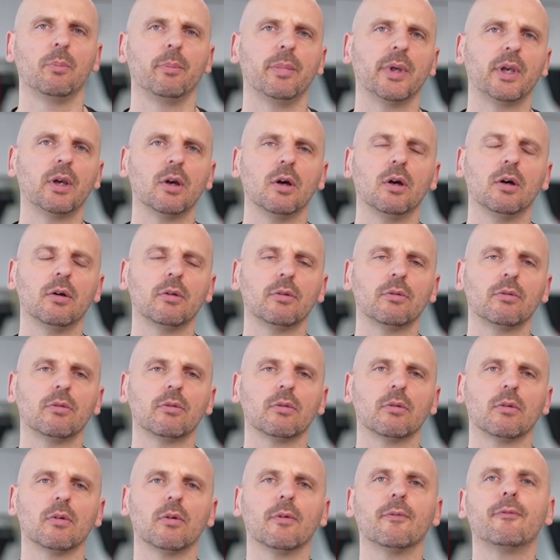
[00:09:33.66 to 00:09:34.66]
because
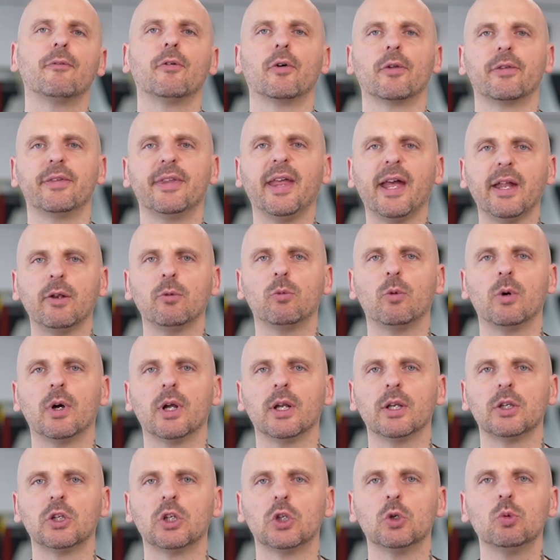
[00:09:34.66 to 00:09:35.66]
for that
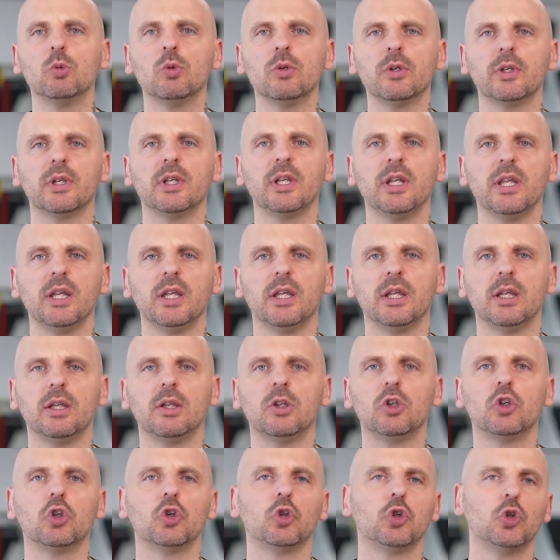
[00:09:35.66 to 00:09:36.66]
one you would
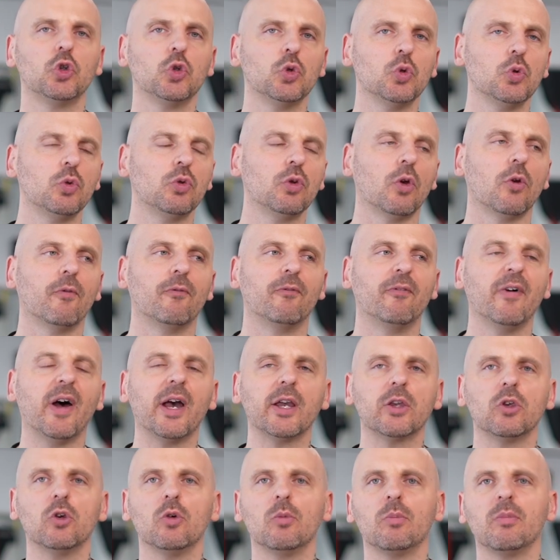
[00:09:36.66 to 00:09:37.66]
need to use a
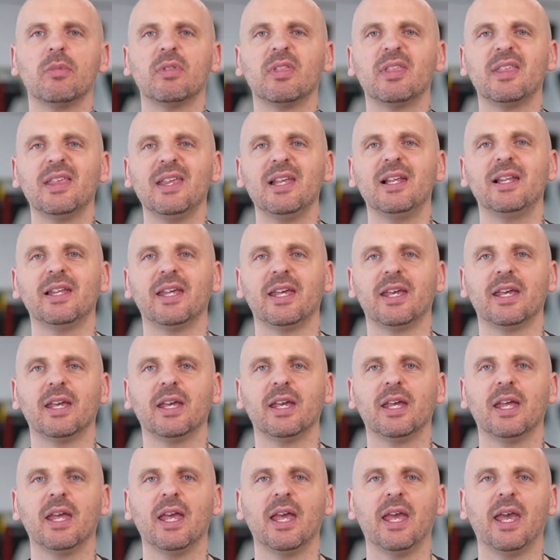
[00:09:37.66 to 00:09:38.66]
vacuum
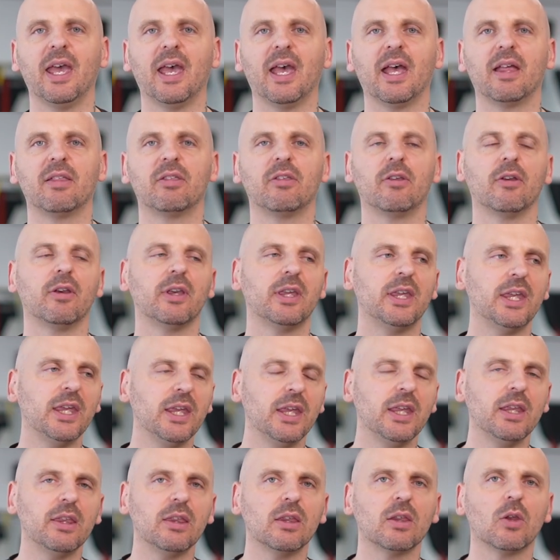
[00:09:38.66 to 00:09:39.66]
sealing as the
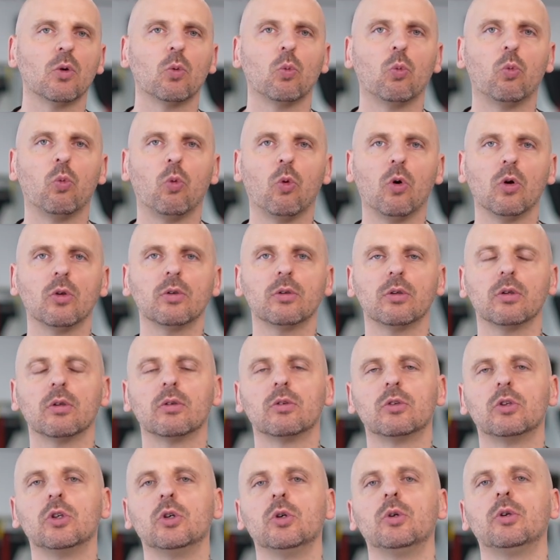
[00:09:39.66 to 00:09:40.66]
heat
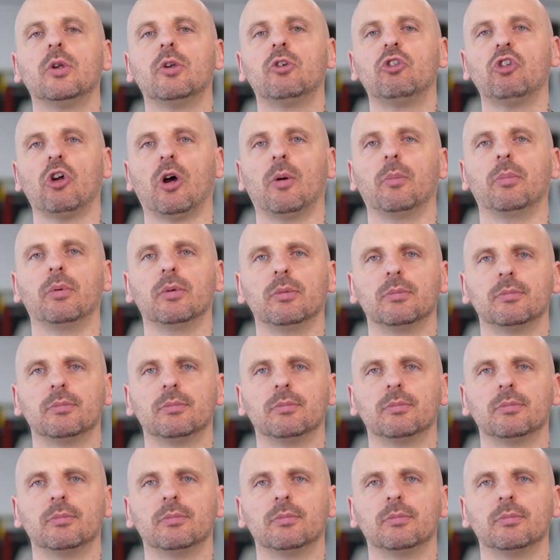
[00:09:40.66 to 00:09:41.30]
won't do the job.